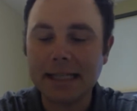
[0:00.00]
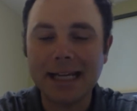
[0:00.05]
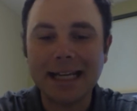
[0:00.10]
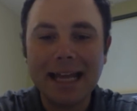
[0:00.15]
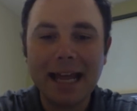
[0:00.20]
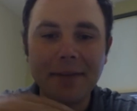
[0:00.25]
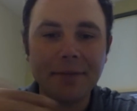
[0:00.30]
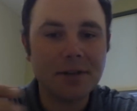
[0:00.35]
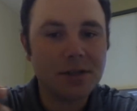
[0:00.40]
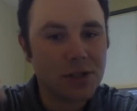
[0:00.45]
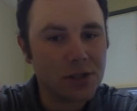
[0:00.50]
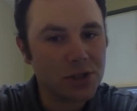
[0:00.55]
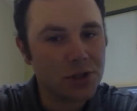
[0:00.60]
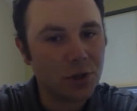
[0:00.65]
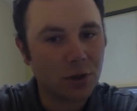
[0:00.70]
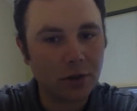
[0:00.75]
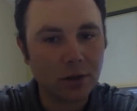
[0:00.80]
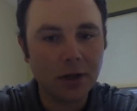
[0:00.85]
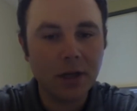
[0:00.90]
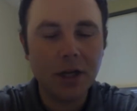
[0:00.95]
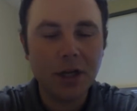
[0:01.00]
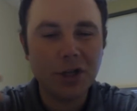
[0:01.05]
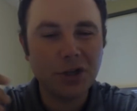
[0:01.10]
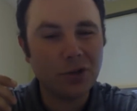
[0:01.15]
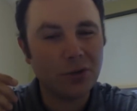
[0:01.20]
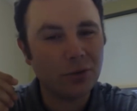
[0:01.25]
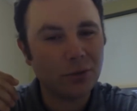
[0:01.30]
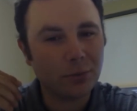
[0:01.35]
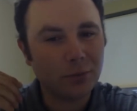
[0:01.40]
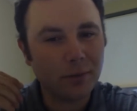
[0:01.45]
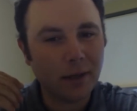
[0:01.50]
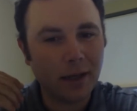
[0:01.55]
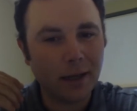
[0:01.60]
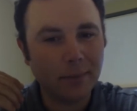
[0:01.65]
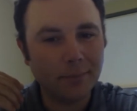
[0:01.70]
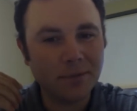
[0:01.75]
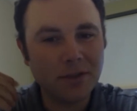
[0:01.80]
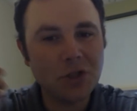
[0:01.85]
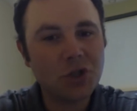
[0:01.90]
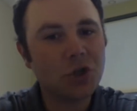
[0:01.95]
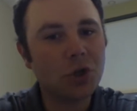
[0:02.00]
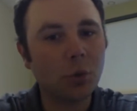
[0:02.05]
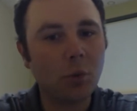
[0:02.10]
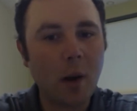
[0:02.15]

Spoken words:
Again, this is your digital